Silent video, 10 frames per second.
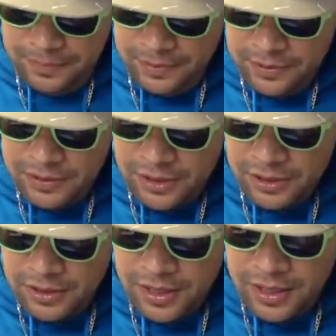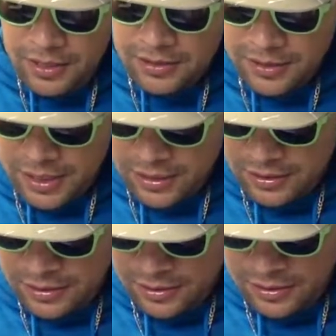Such things
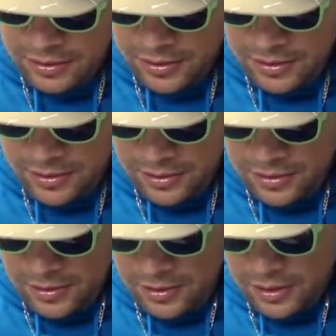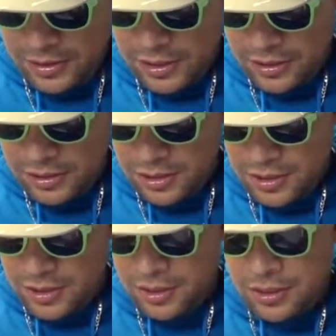as
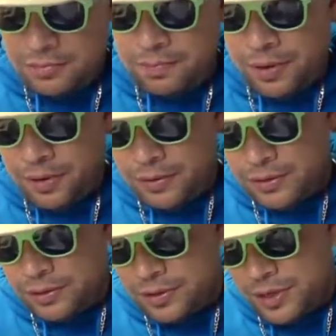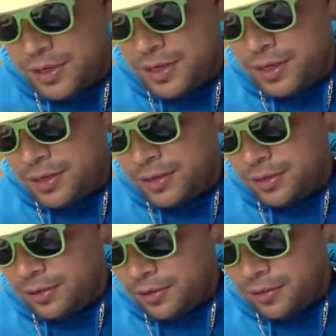addiction, poetry,
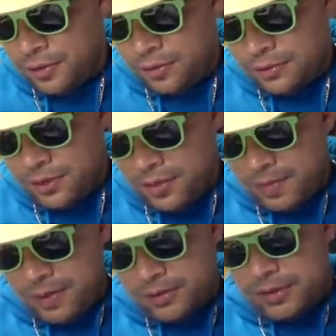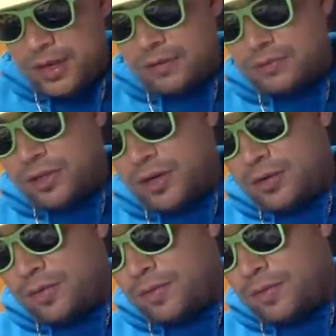old emails that I've shared with